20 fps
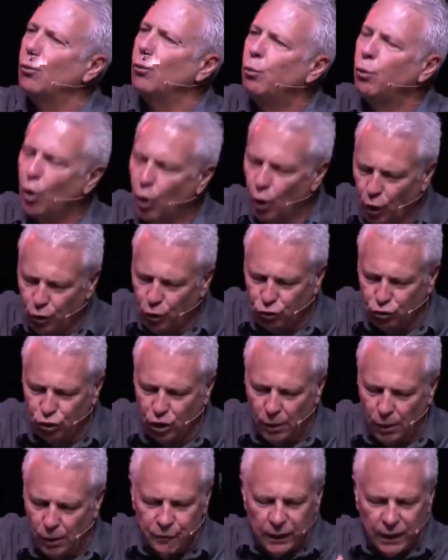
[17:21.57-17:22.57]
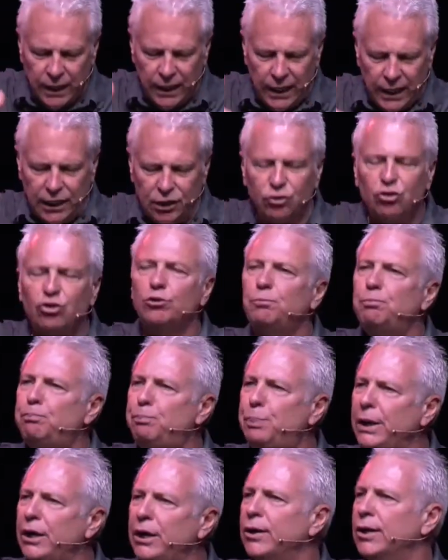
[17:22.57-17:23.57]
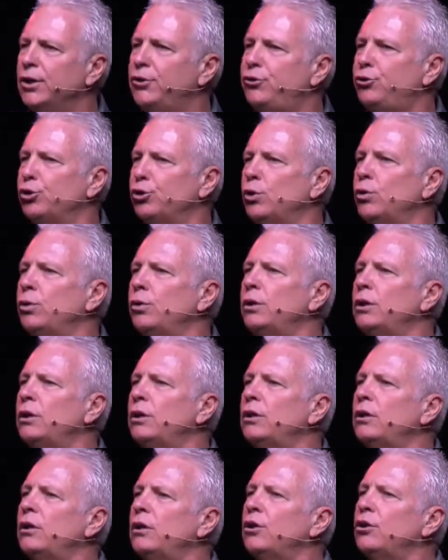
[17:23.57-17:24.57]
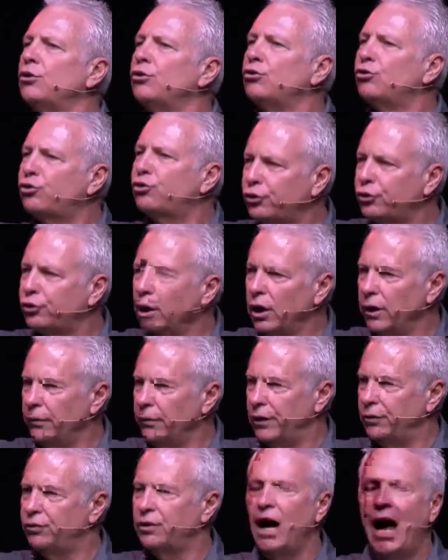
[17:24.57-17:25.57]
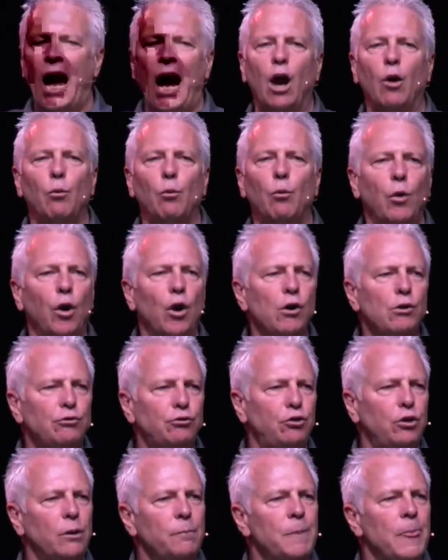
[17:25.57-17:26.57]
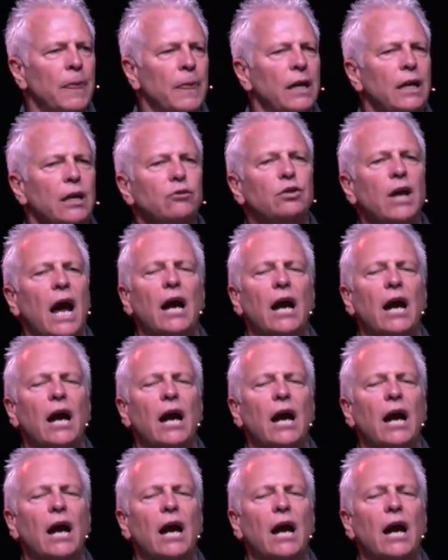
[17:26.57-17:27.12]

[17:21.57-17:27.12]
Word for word: worship is spiritual service, our worship is our